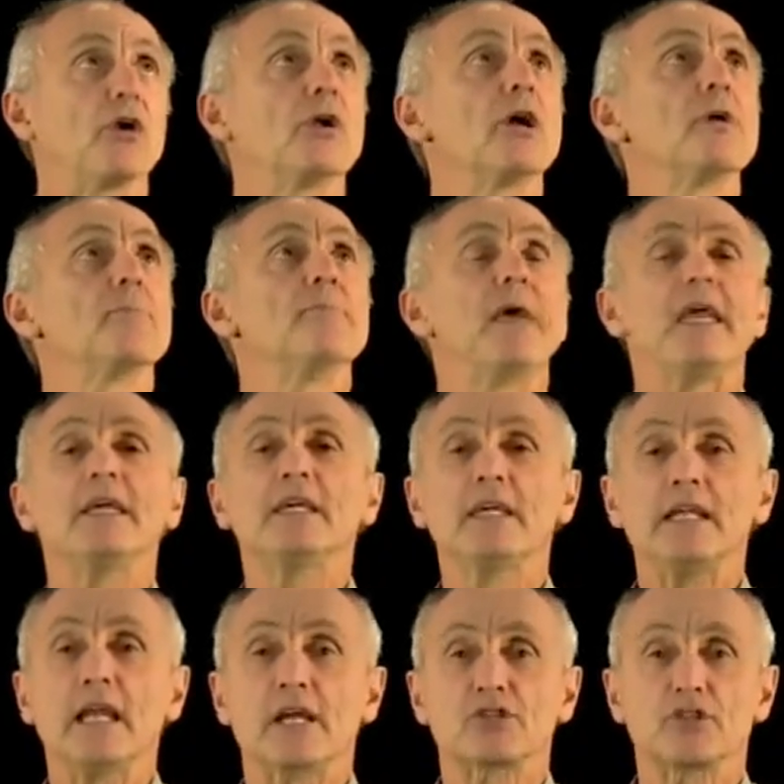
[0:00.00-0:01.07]
our main
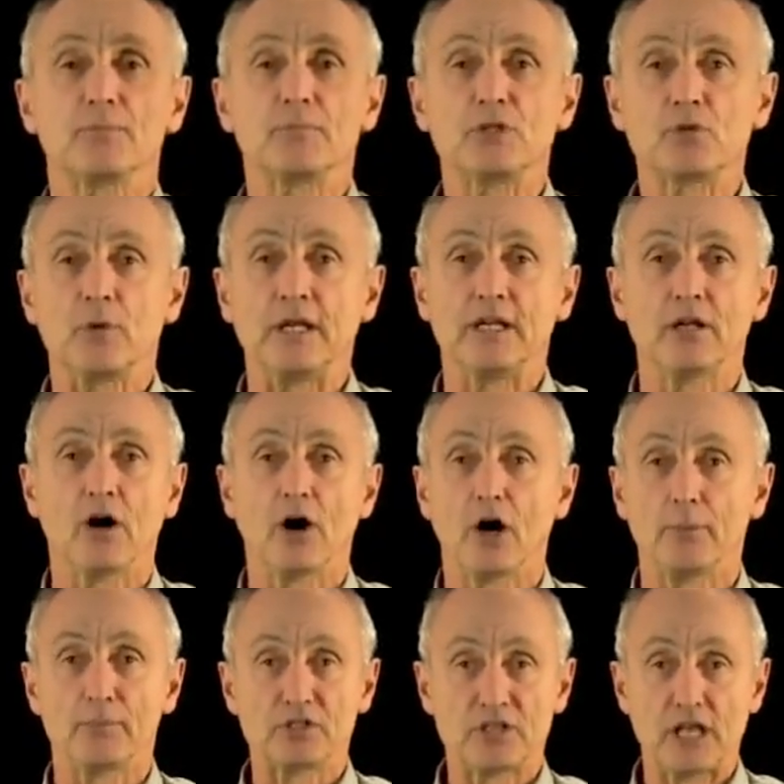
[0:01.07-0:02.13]
connection between
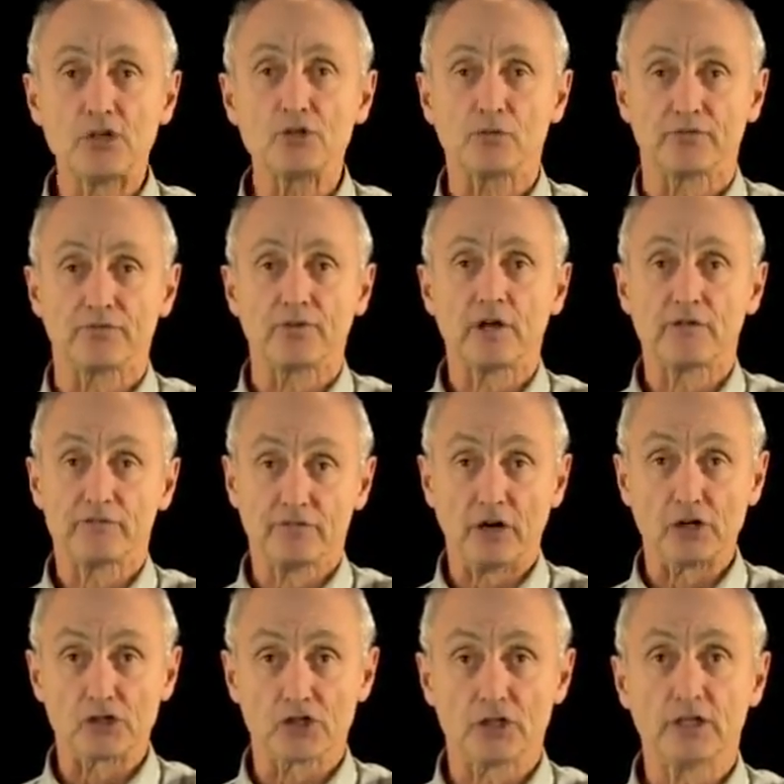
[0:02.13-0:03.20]
our potential
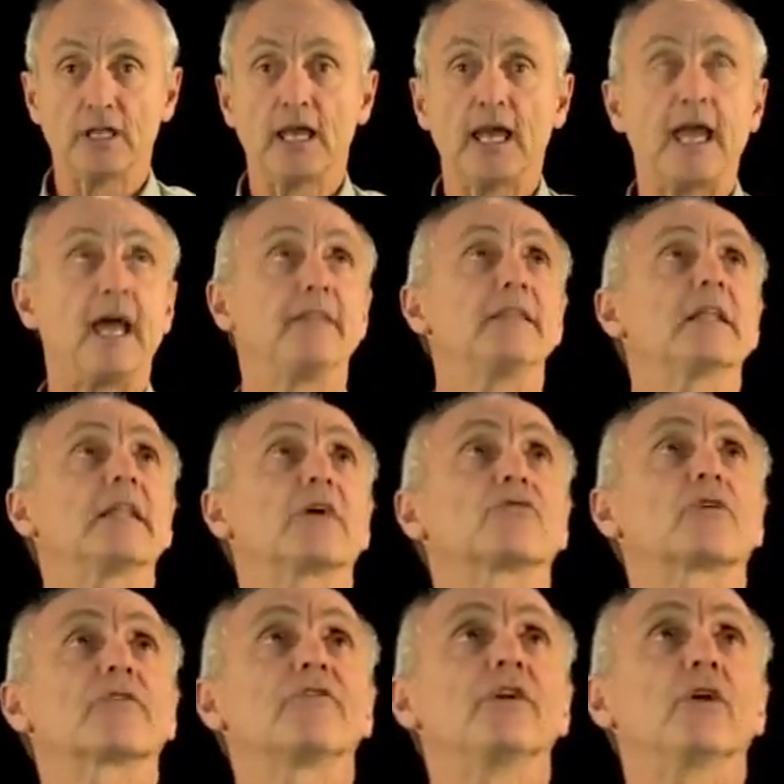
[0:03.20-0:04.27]
function and the
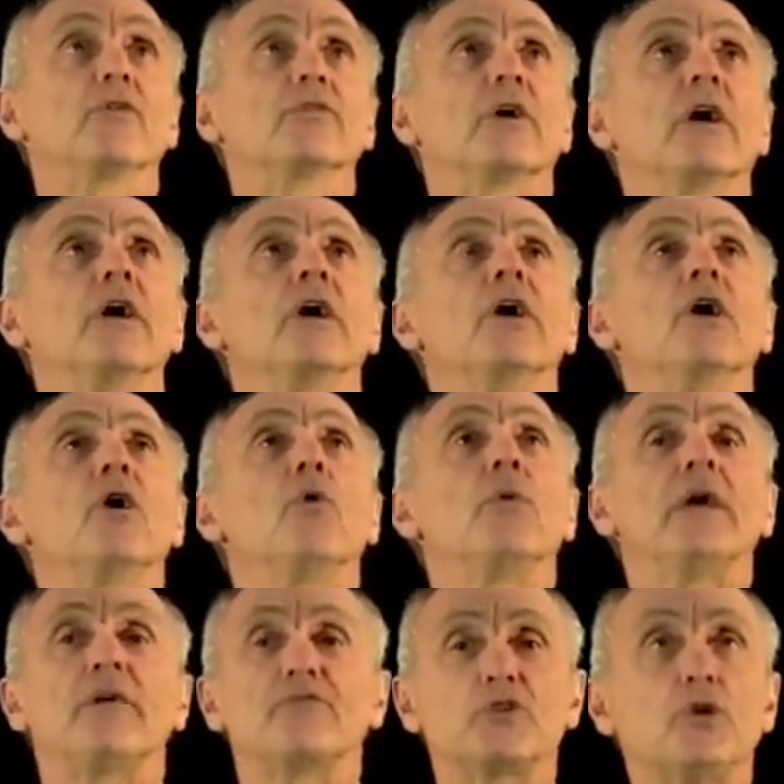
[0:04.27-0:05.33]
electric field.
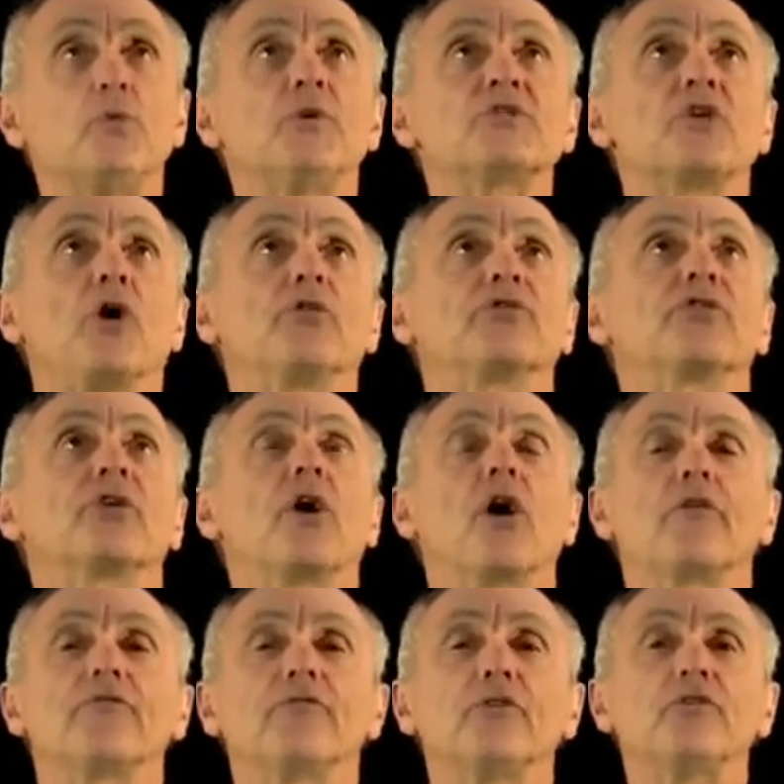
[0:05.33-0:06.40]
We have two results.
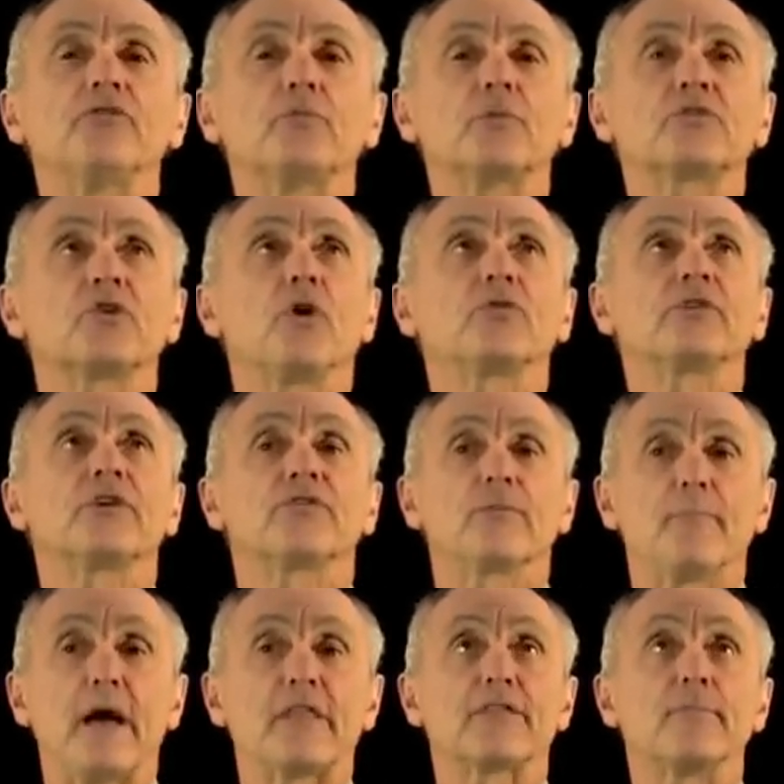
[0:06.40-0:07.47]
Our first result is
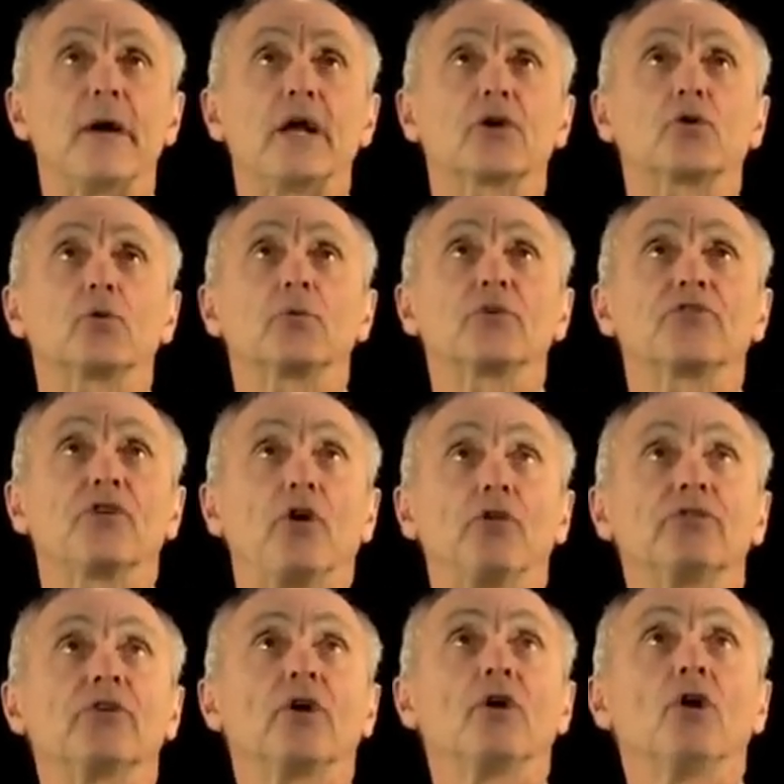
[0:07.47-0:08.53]
a mathematical
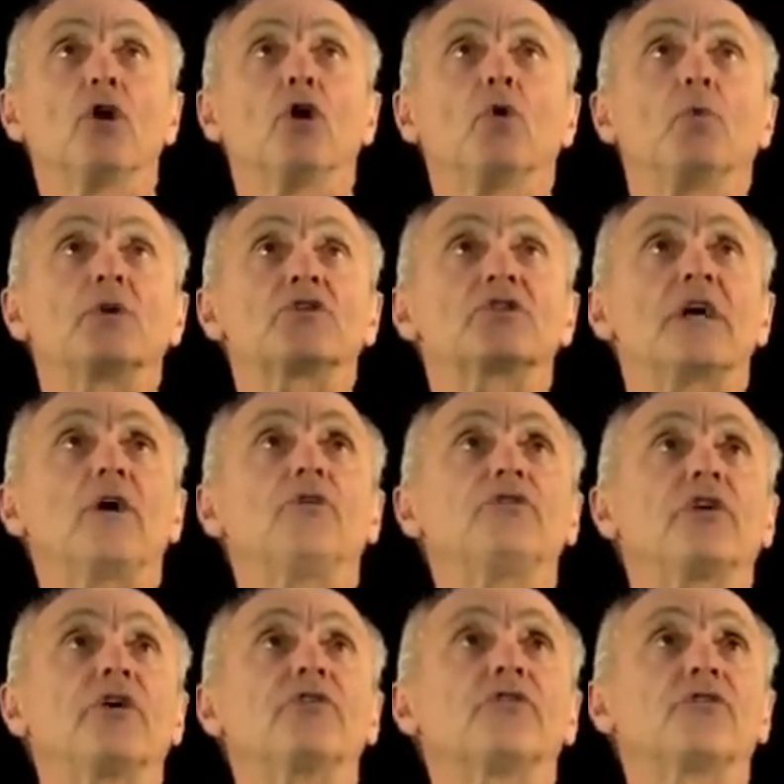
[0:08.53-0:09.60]
result, which
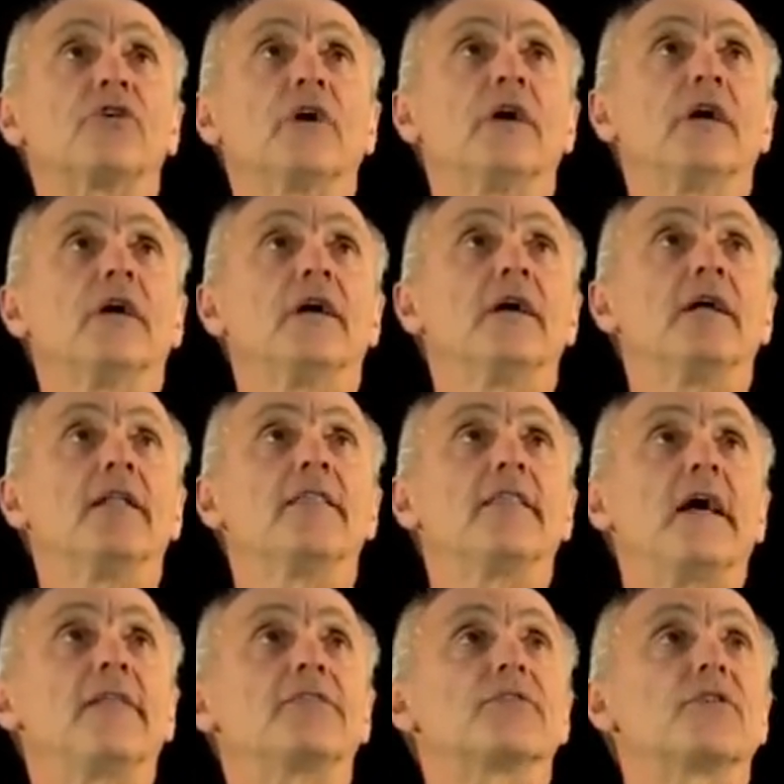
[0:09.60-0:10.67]
tells us
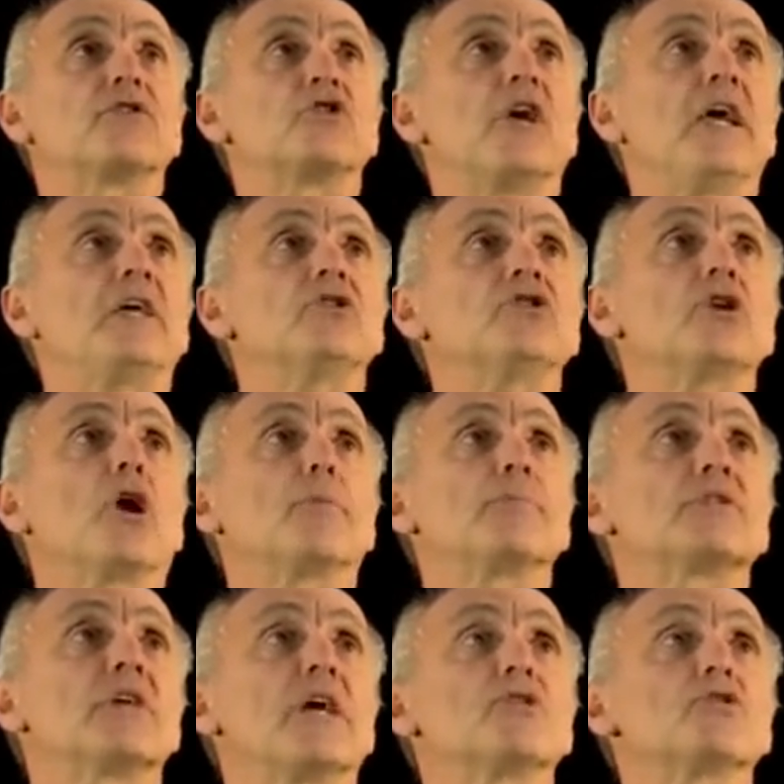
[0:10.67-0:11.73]
that the change in our
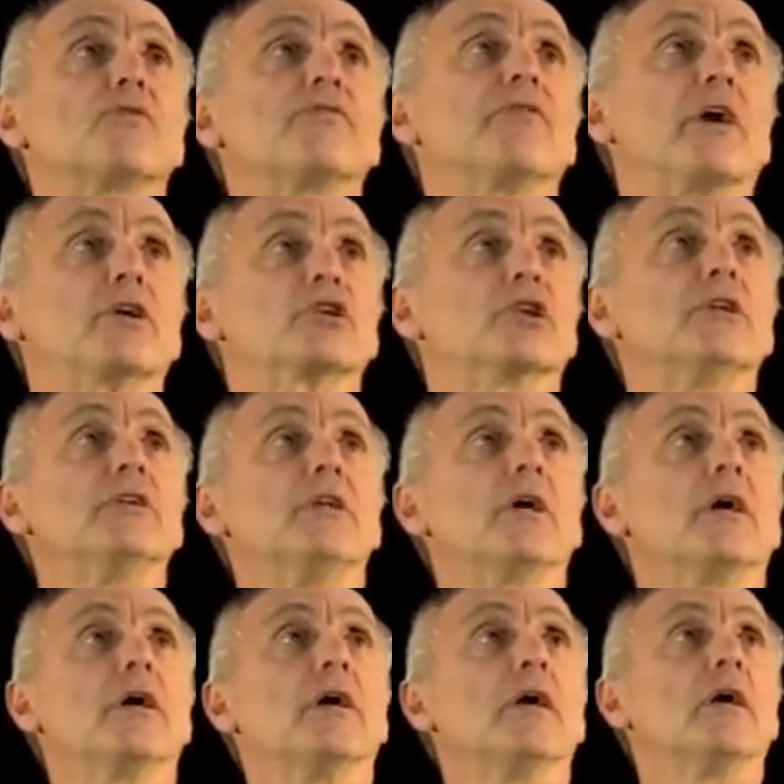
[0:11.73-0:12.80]
potential function
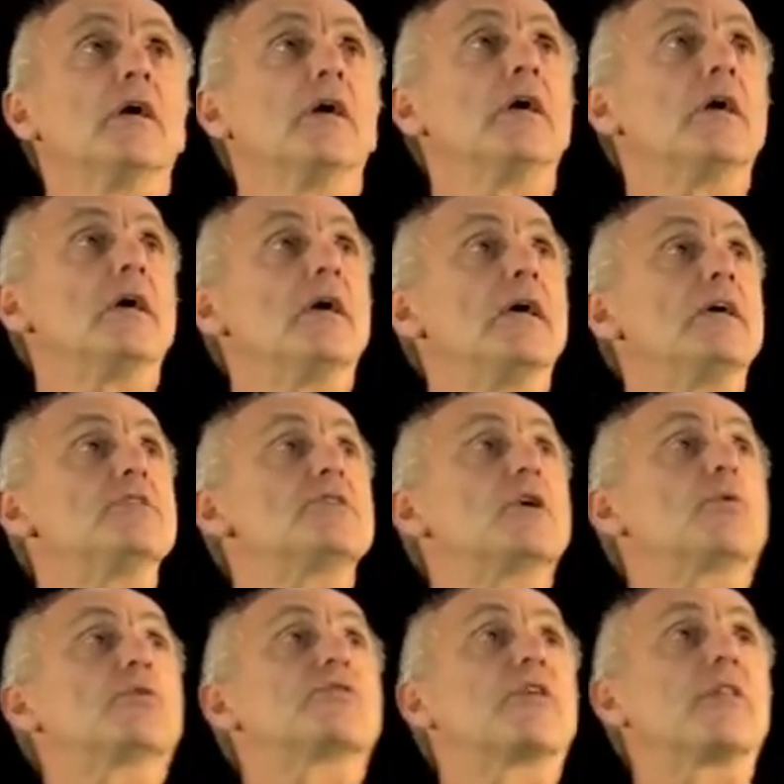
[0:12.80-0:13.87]
is
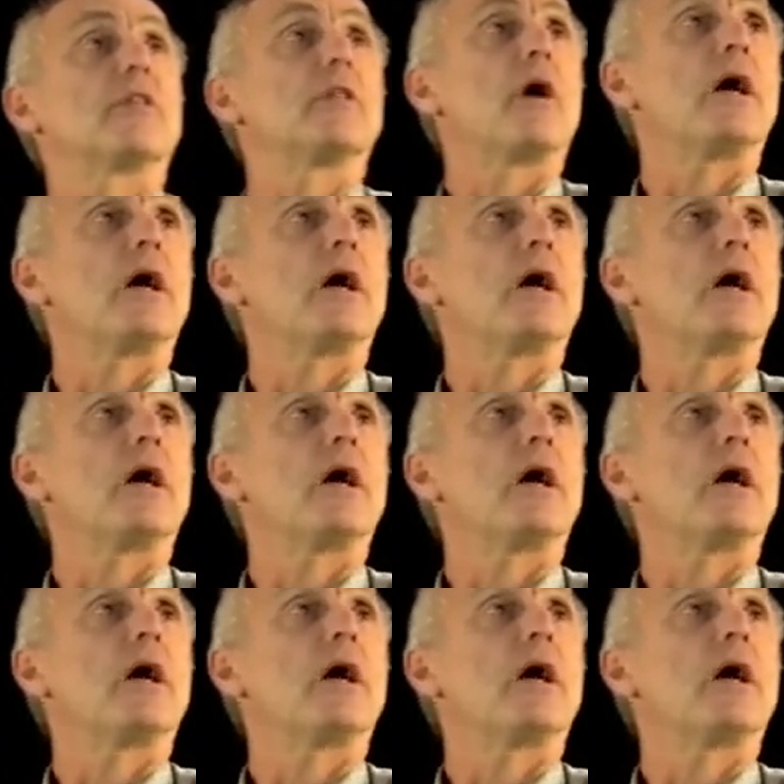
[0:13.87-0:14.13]
equal to the